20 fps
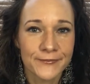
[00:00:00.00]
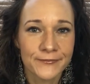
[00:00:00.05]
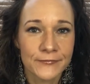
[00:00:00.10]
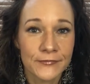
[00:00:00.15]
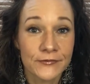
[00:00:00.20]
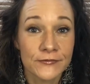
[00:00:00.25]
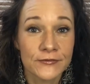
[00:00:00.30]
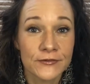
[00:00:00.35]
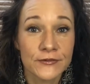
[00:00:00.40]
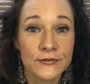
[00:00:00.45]

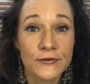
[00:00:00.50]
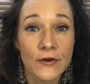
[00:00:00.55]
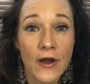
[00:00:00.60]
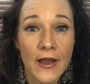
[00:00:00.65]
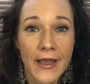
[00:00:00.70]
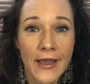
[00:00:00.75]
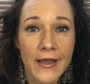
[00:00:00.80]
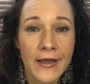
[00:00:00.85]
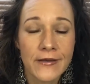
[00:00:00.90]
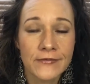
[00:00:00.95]
If you
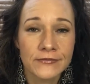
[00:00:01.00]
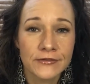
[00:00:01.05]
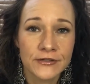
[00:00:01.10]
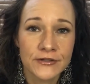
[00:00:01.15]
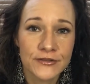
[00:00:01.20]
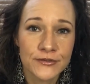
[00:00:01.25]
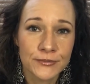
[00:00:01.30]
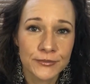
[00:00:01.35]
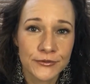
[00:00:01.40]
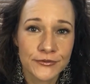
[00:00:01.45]
have
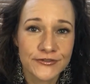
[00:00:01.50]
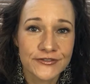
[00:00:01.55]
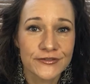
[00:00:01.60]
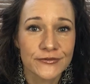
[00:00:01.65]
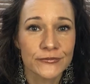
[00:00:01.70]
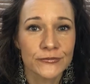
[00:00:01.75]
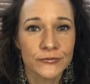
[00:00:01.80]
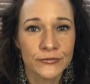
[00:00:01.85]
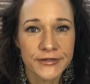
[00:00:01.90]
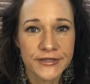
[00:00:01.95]
another
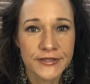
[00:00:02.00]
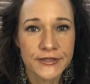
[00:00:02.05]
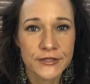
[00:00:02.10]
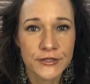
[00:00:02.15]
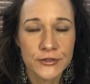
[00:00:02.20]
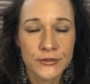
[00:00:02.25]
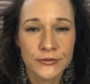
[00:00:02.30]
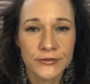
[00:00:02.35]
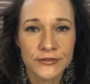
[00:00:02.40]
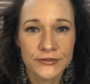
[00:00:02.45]
person with
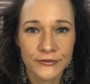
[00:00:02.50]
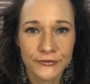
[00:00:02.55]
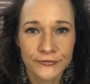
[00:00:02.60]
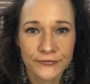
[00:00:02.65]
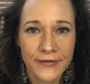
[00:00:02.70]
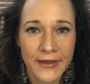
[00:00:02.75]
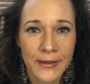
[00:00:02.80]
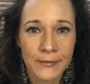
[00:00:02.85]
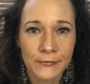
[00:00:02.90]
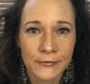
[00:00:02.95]
you in your
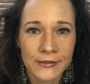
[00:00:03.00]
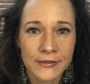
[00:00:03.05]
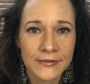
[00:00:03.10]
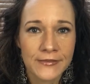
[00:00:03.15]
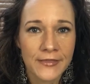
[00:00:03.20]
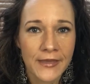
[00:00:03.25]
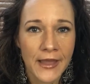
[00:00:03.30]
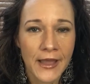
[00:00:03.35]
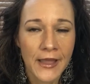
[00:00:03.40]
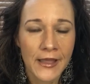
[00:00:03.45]
family
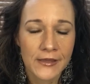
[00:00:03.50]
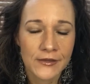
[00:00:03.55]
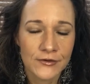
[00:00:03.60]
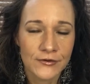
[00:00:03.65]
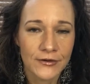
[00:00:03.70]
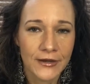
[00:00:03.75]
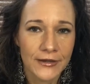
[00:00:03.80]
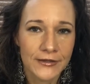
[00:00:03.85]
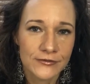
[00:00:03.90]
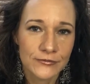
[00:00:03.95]
that you
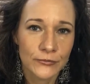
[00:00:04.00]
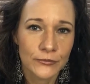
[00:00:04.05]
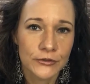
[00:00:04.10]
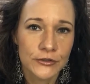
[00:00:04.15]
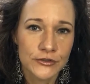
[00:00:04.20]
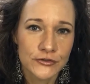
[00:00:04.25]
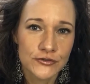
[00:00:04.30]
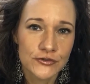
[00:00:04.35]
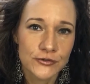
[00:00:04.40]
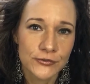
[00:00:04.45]
guys want
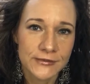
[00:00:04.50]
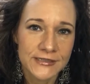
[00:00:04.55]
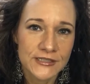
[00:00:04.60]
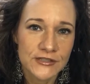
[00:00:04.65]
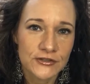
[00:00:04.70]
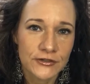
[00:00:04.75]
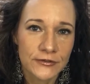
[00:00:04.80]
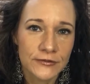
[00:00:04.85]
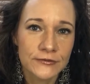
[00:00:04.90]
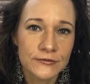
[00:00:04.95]
to do
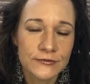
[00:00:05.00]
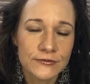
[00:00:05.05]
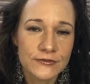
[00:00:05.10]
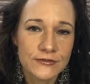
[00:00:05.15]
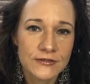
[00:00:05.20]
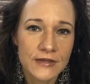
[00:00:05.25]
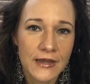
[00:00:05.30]
each other's